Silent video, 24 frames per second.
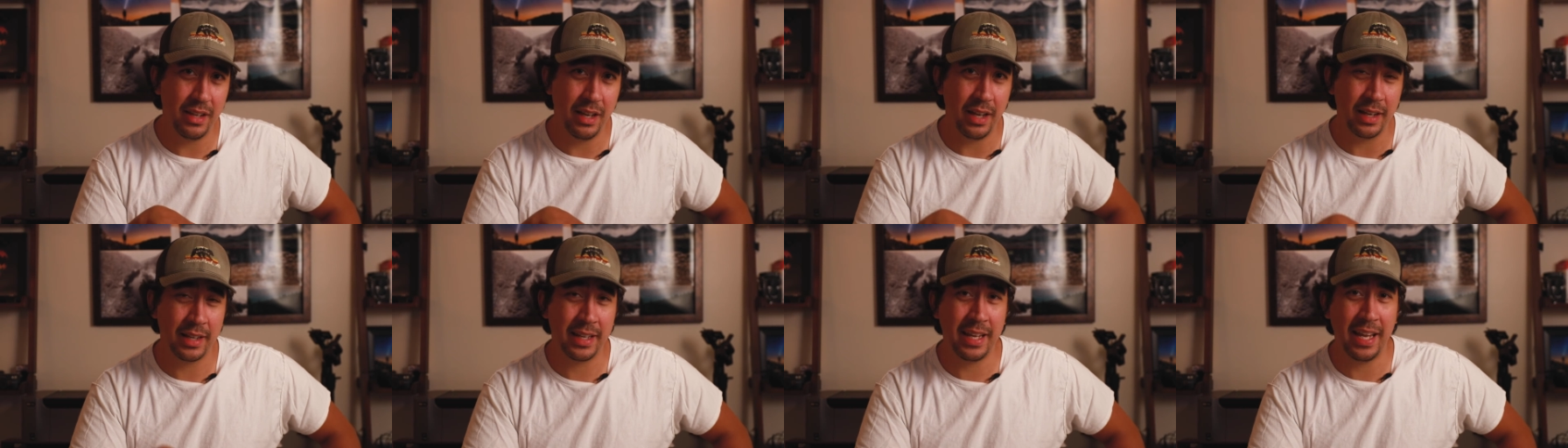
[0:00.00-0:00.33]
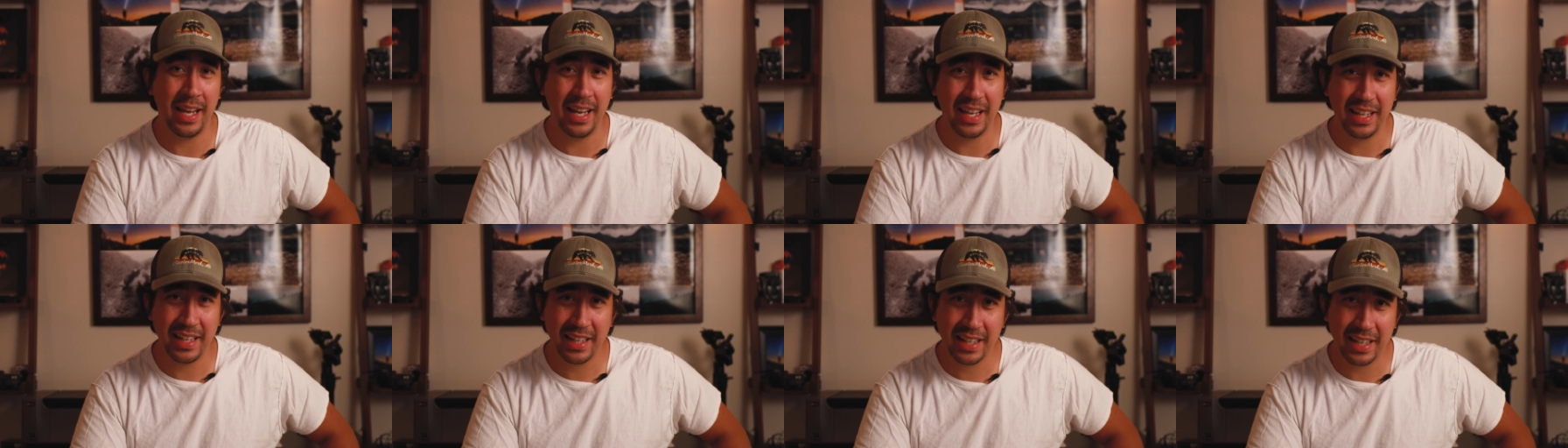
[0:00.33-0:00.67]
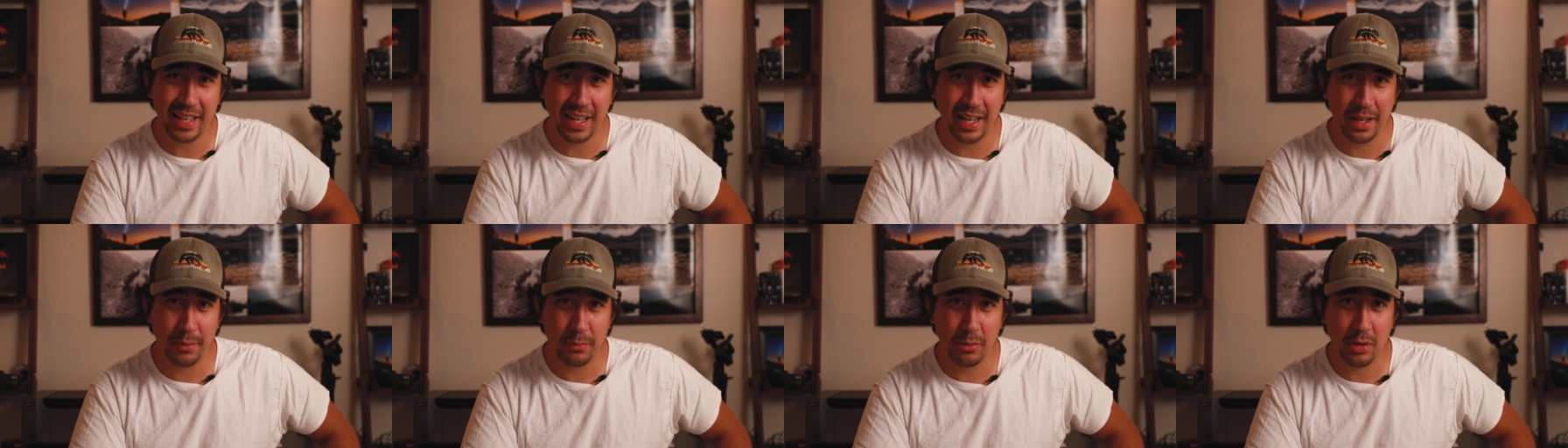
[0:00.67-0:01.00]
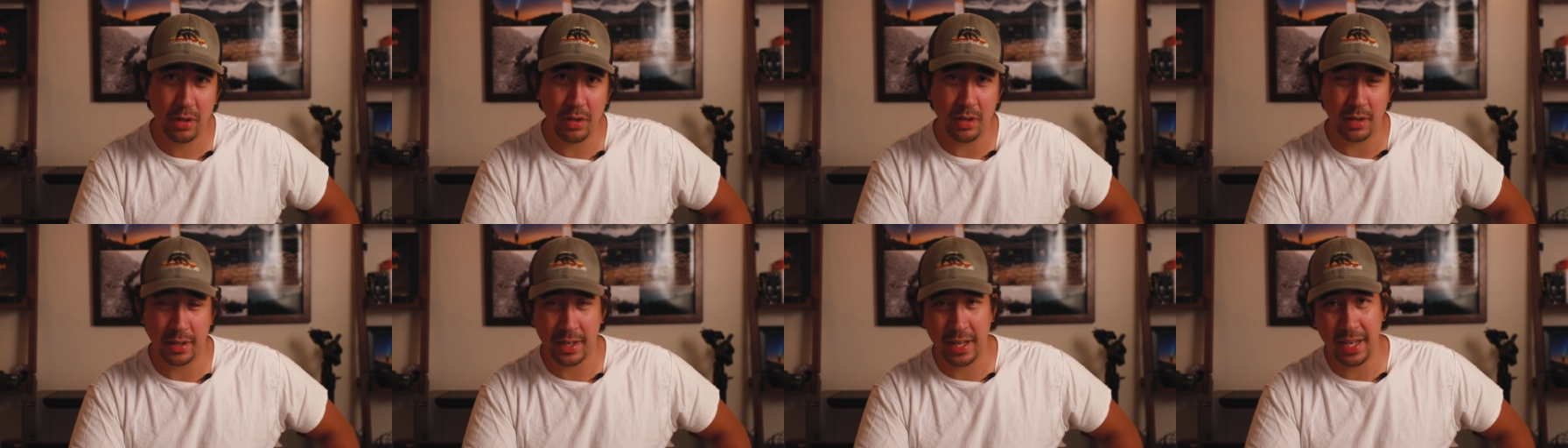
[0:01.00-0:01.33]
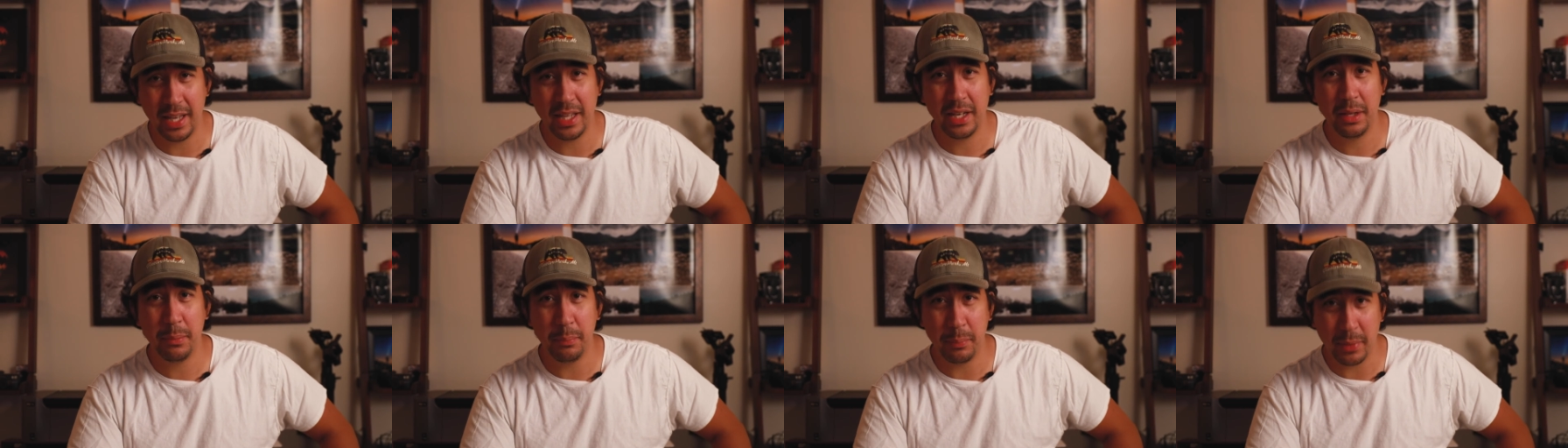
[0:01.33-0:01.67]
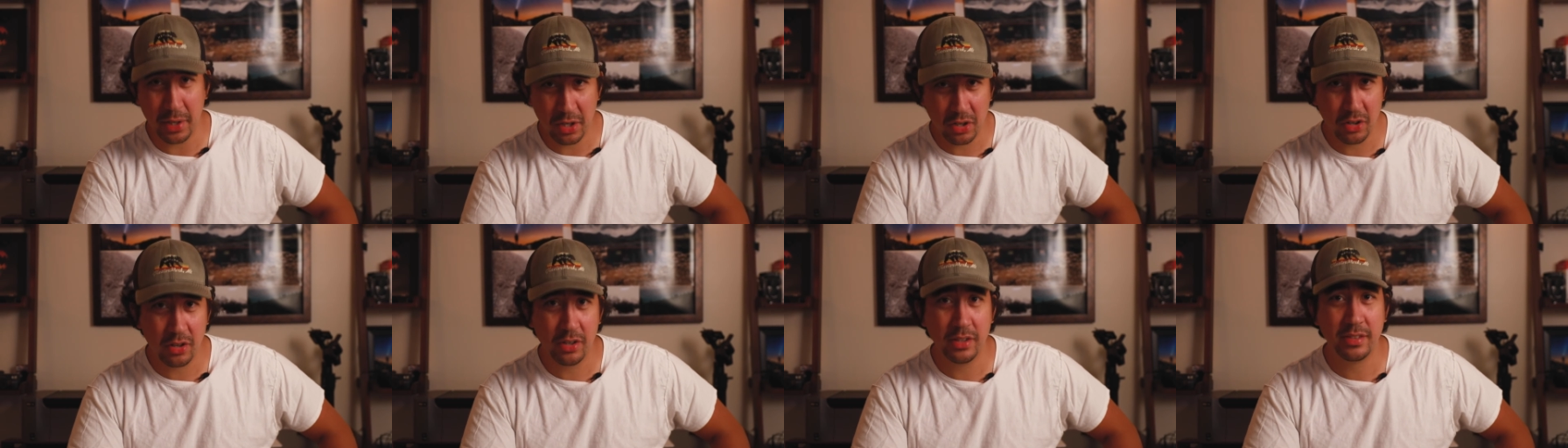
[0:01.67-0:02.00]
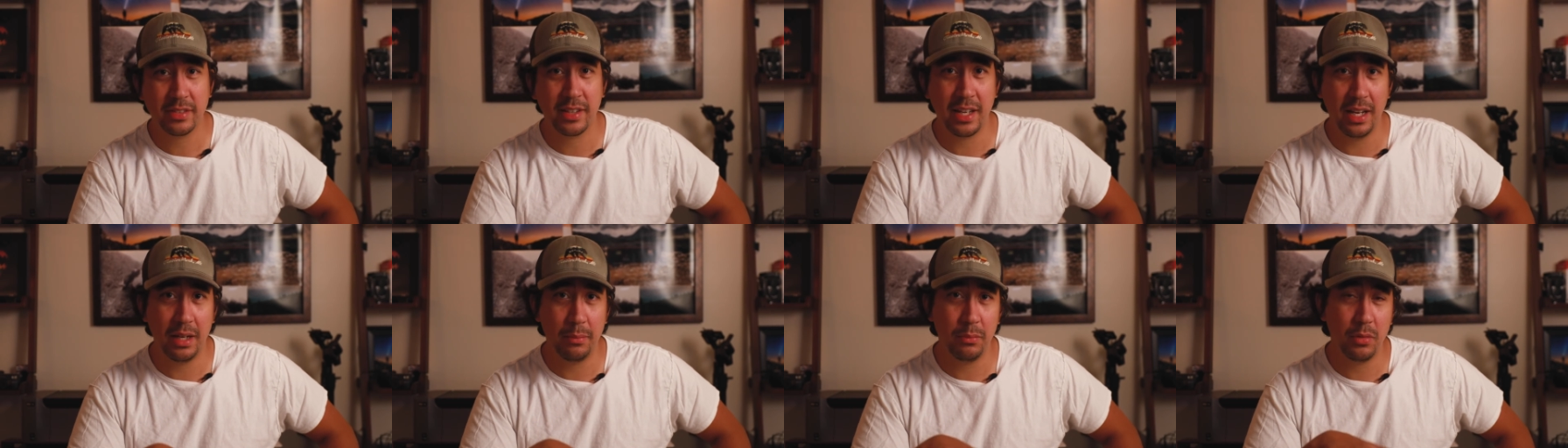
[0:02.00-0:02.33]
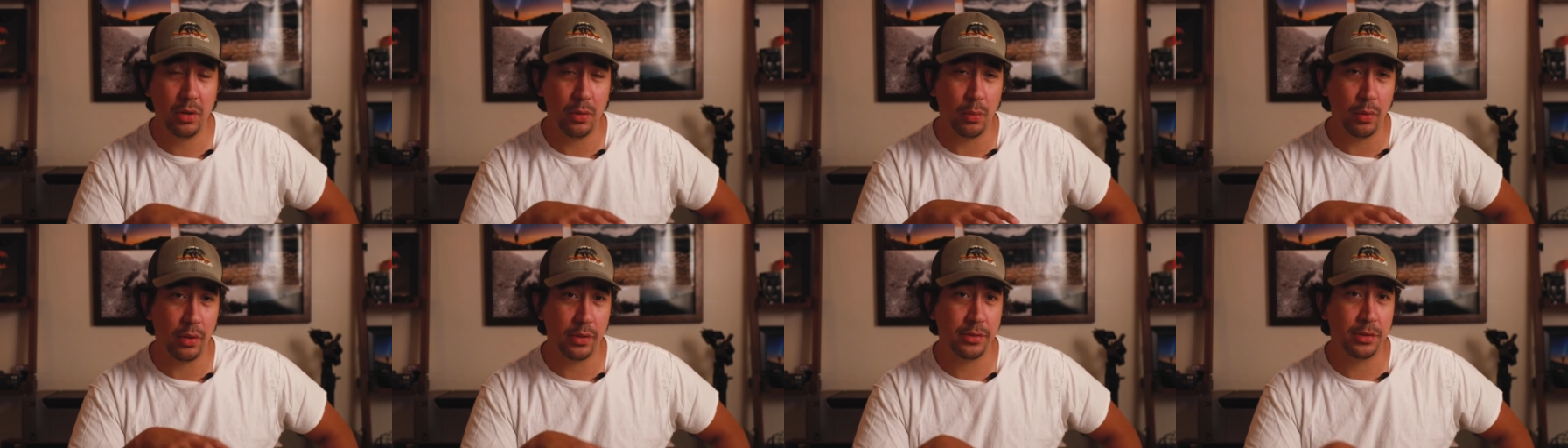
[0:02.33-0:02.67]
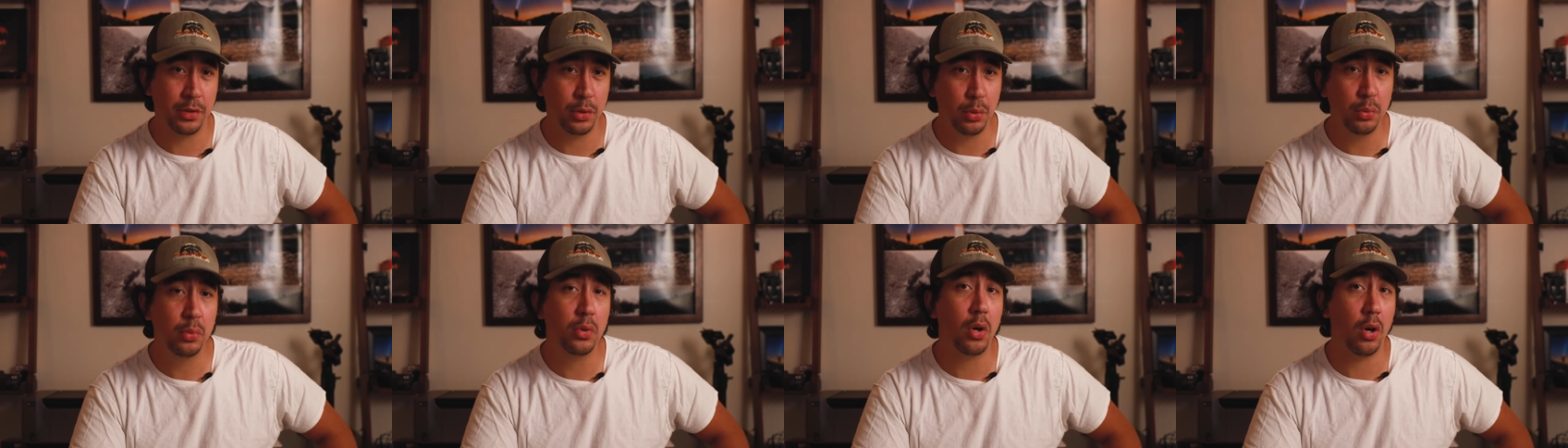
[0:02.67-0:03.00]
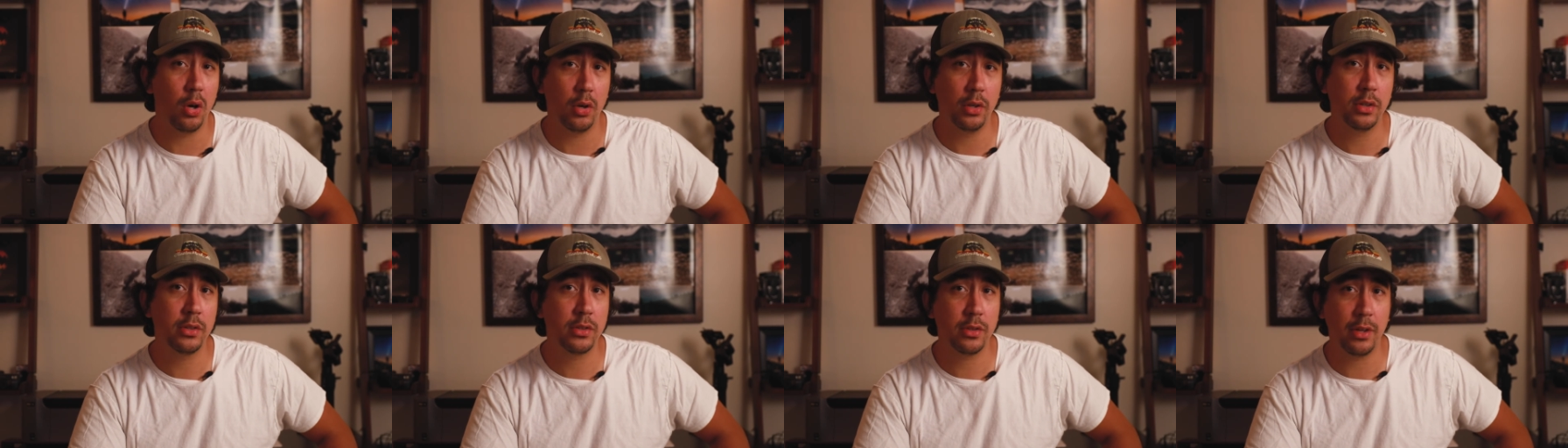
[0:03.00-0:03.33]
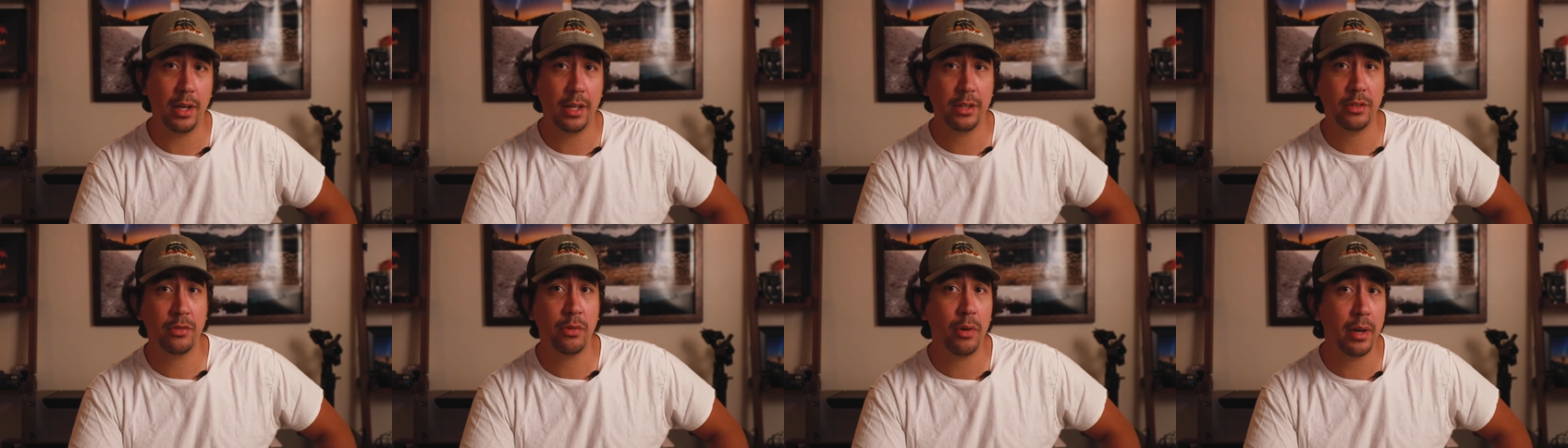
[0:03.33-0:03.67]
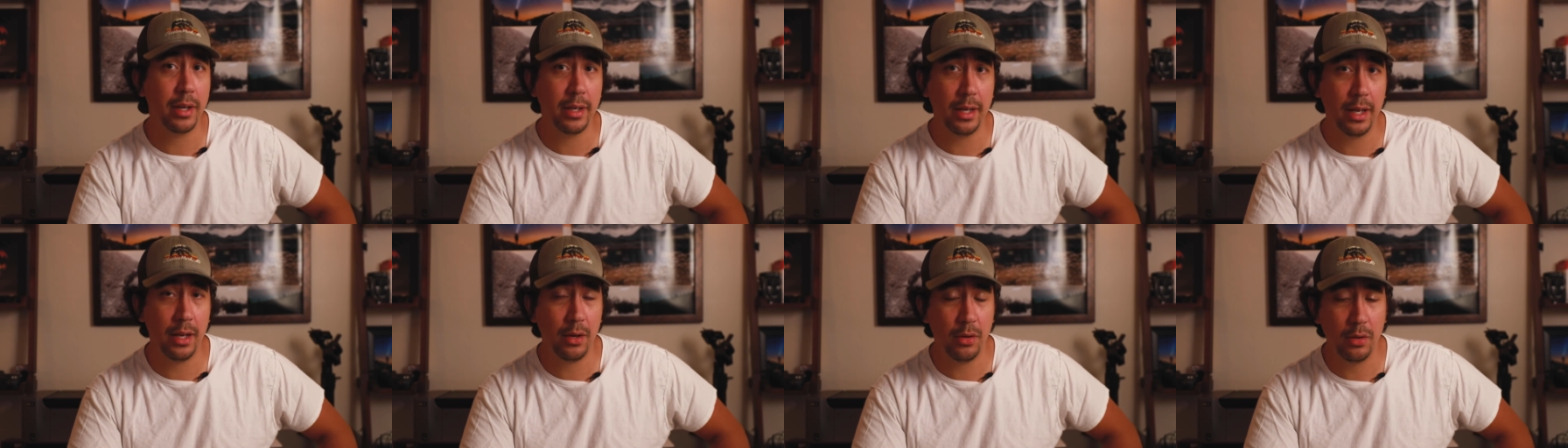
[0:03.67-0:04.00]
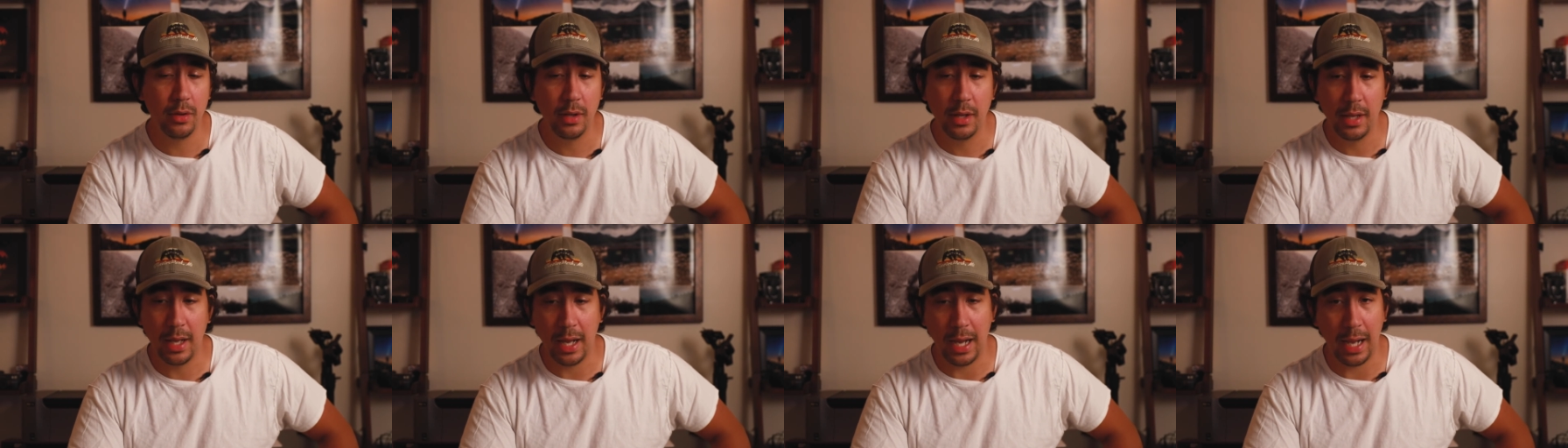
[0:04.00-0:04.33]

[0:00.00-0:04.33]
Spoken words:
a Canon camera, a Canon mirrorless camera with 2 card slots right now,